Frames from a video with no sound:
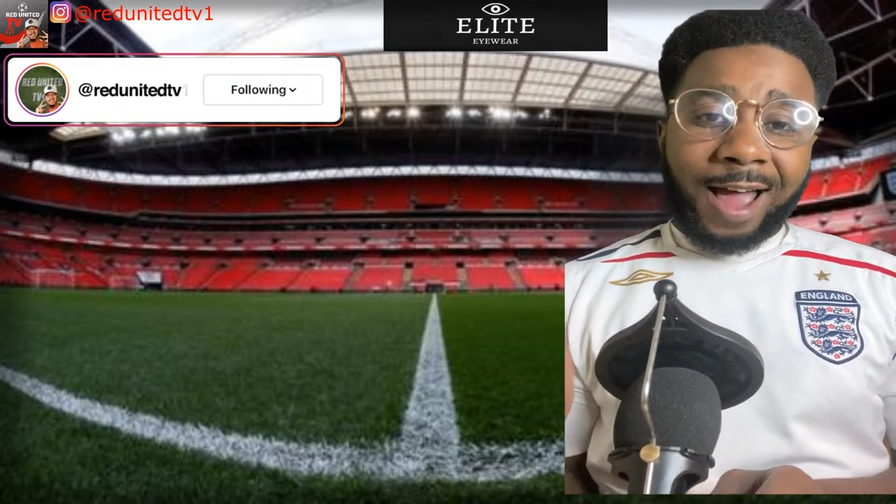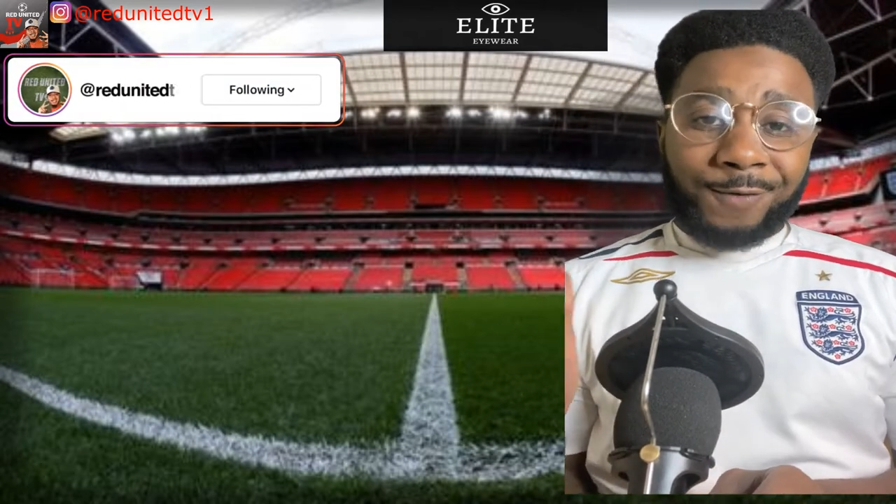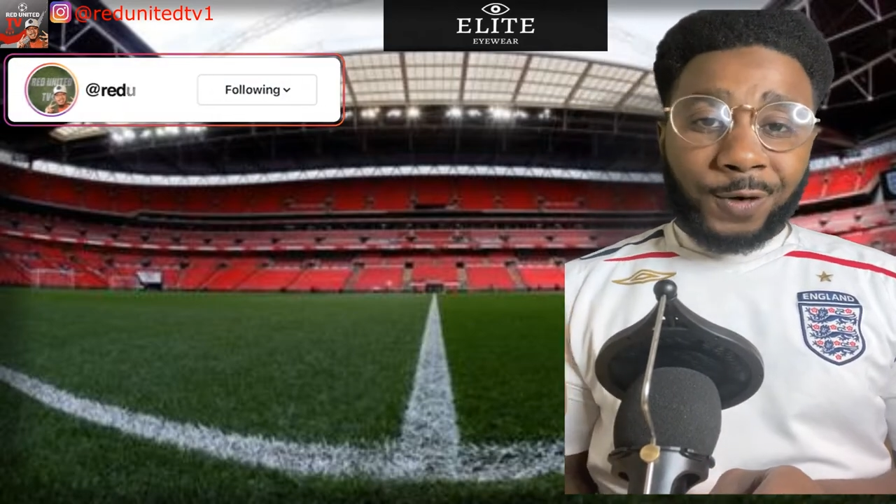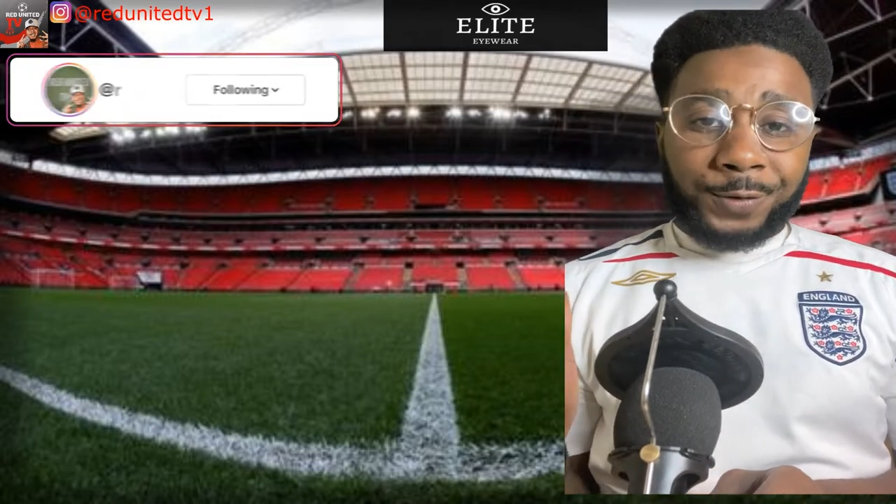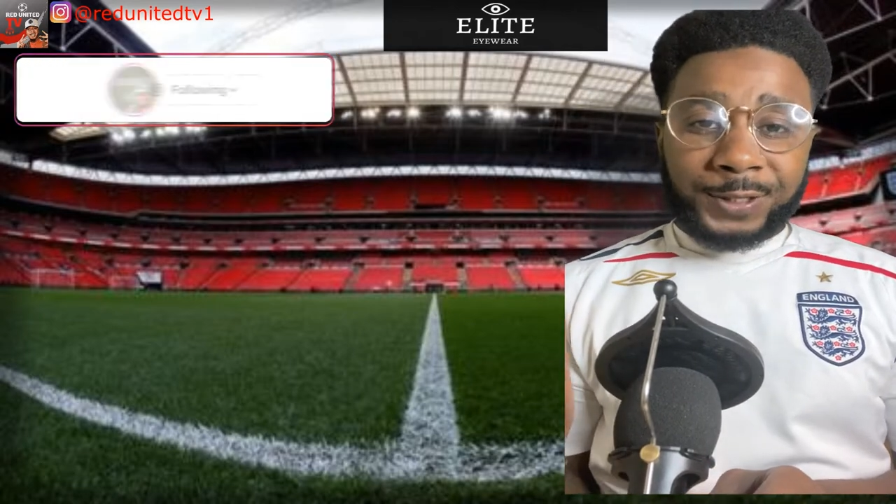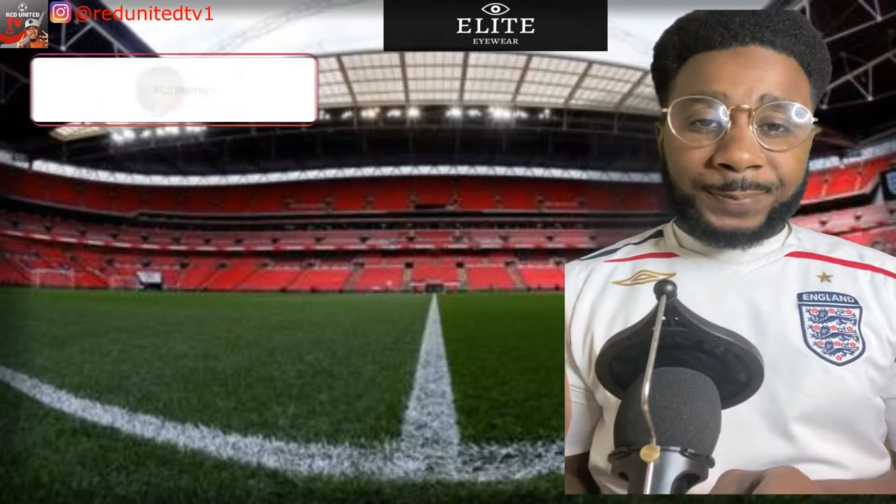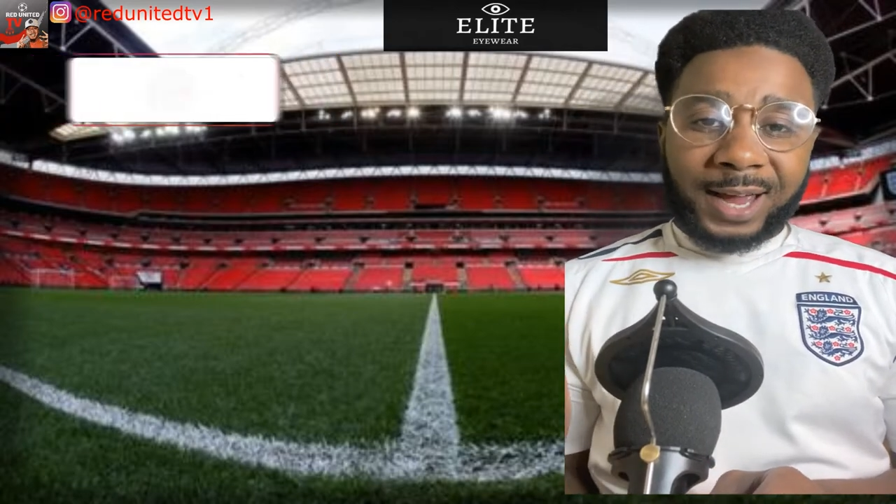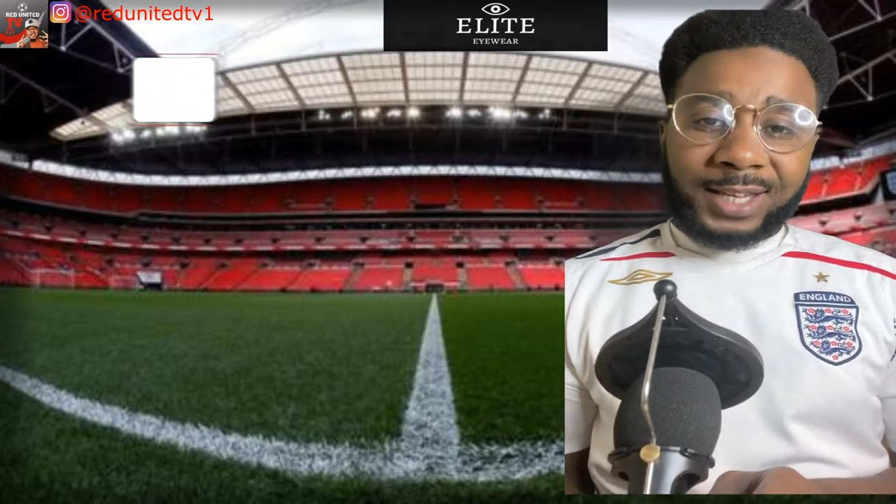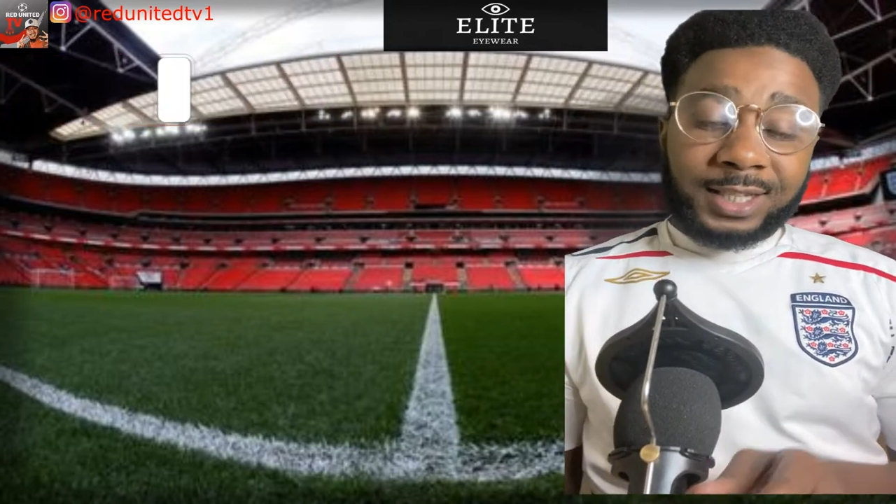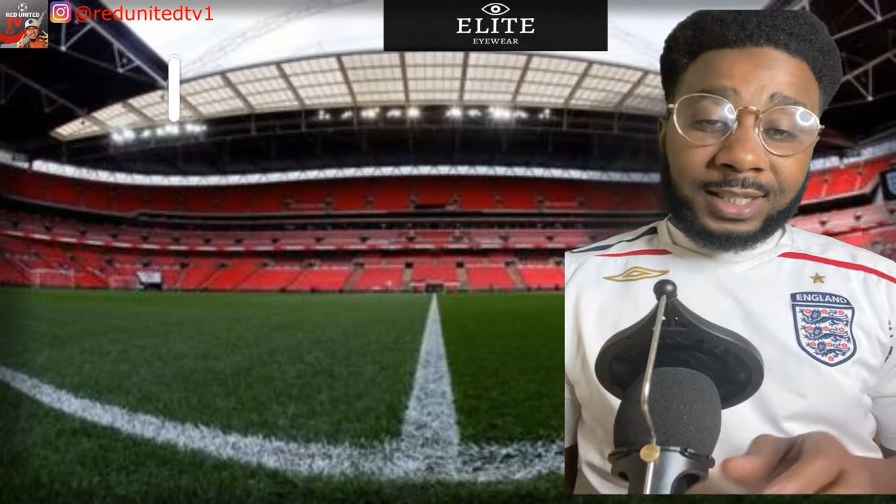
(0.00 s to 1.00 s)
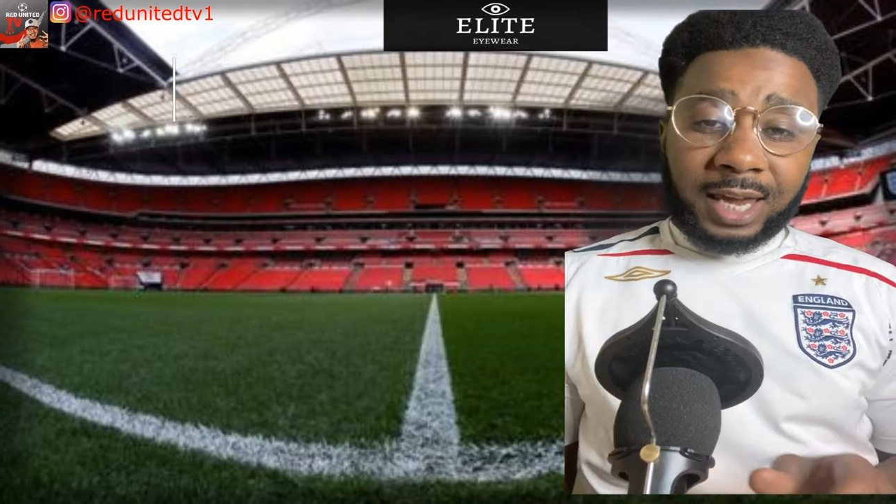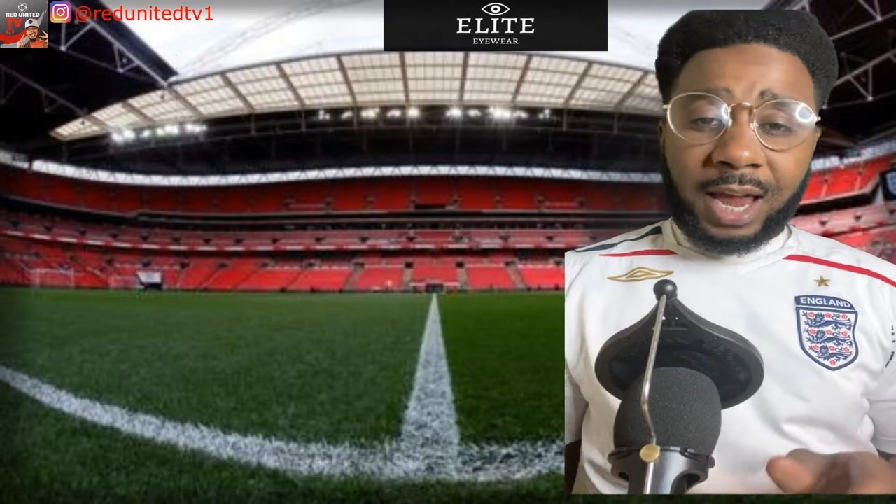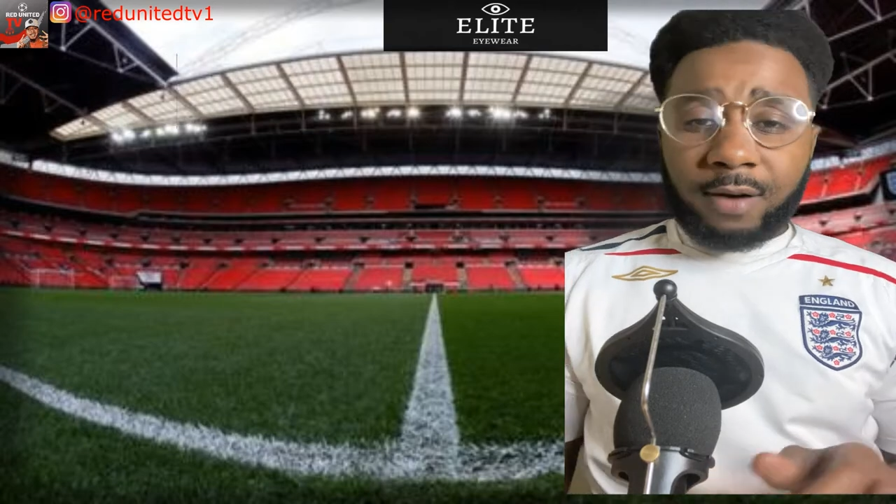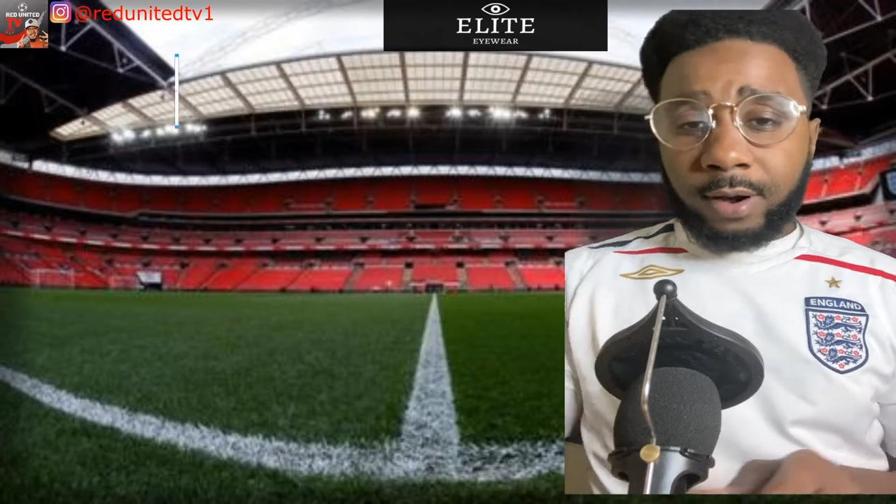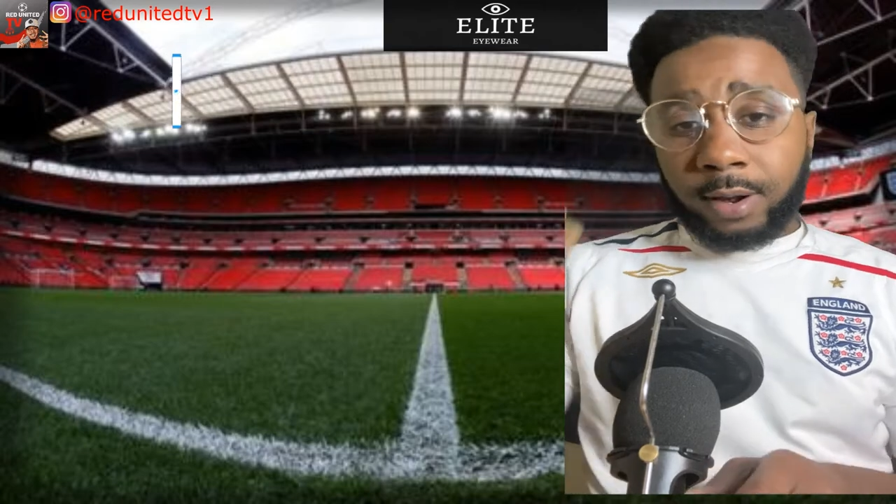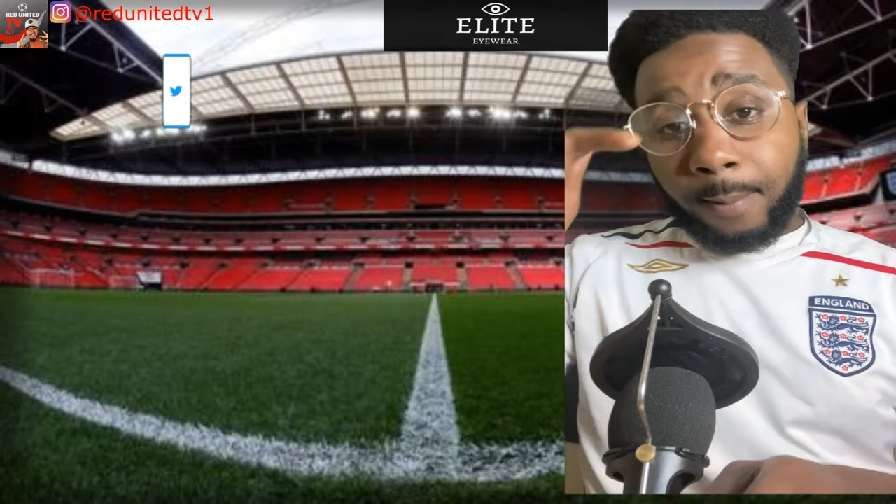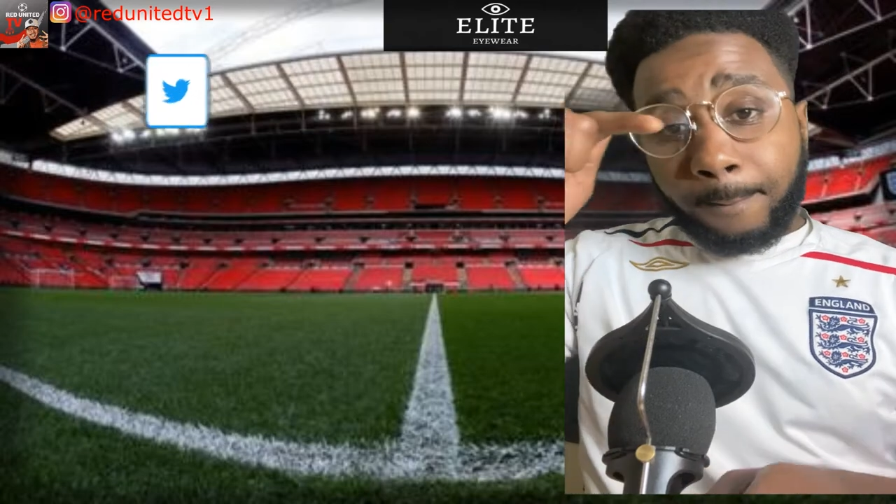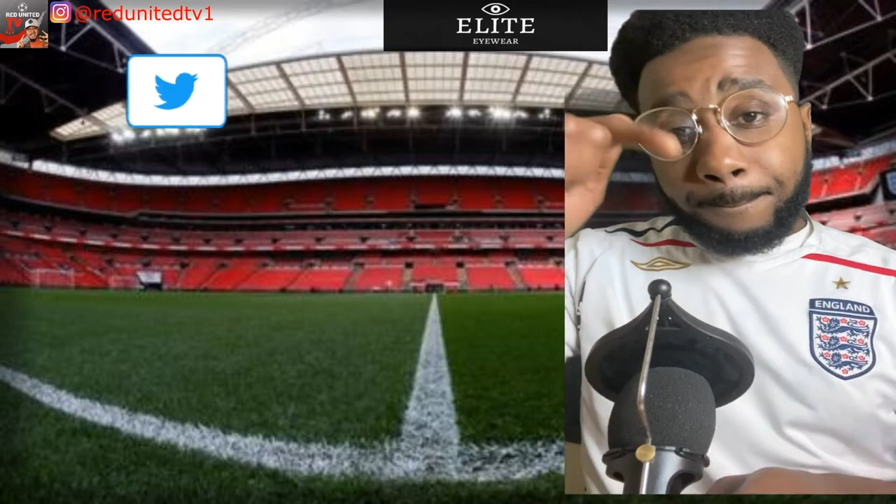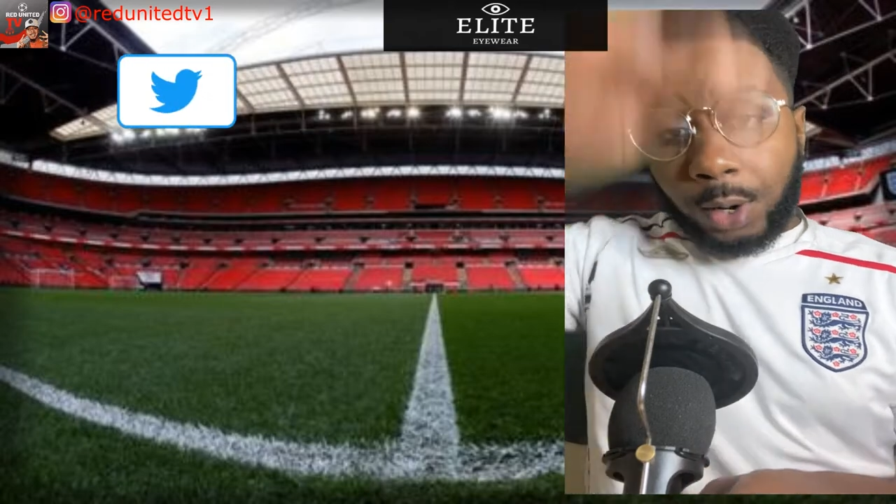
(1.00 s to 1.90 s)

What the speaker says: Ivorian Spice is caring.